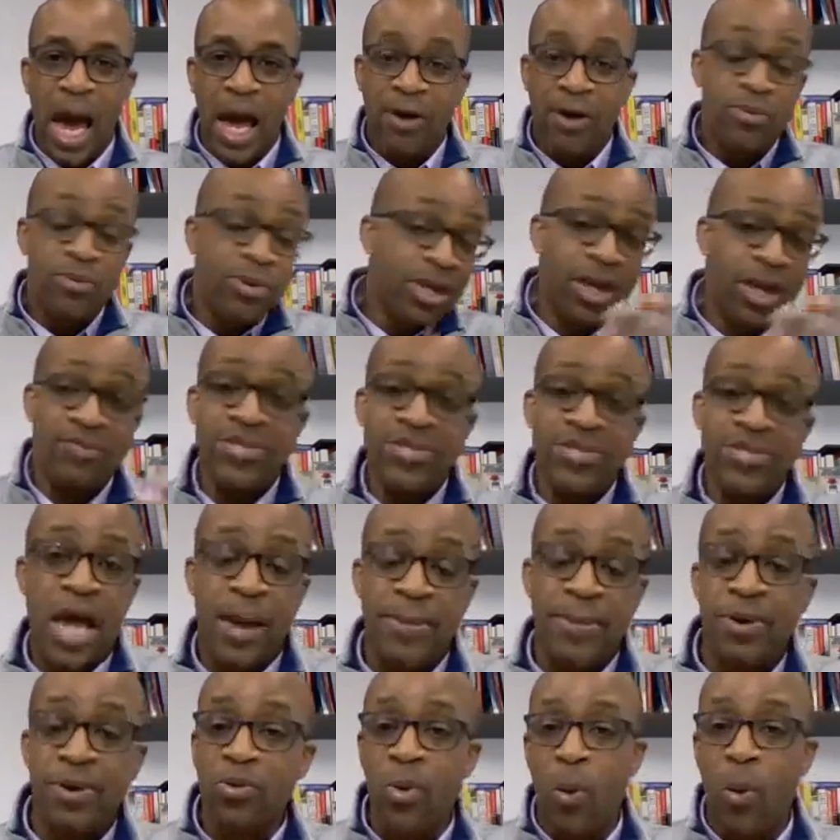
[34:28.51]
I don't really have
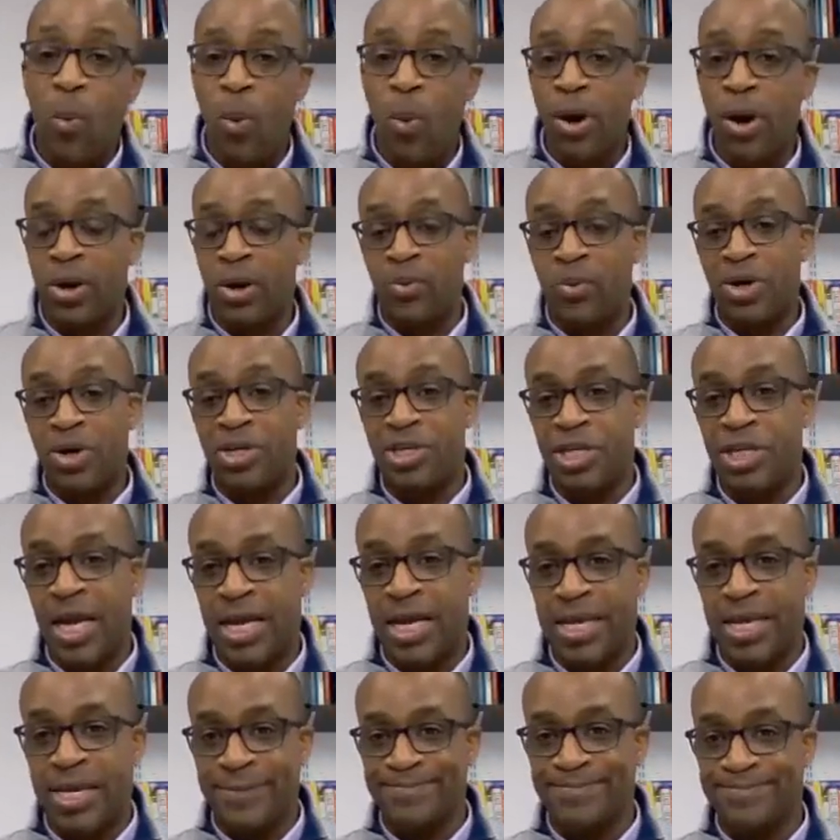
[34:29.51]
time to do a one-on-one
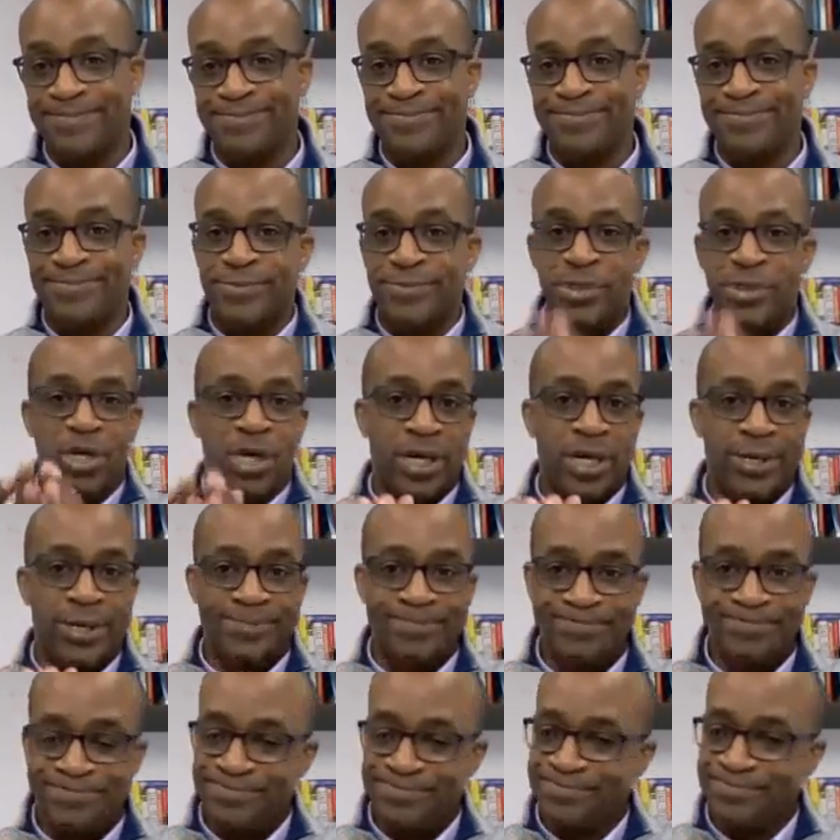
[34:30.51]
check-in.
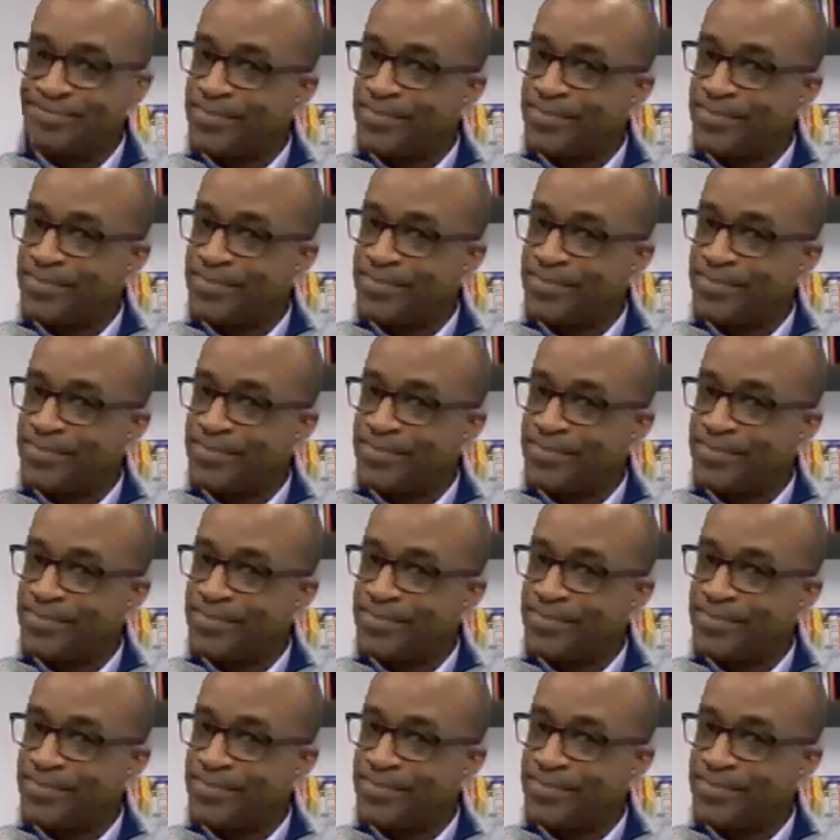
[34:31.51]
Look,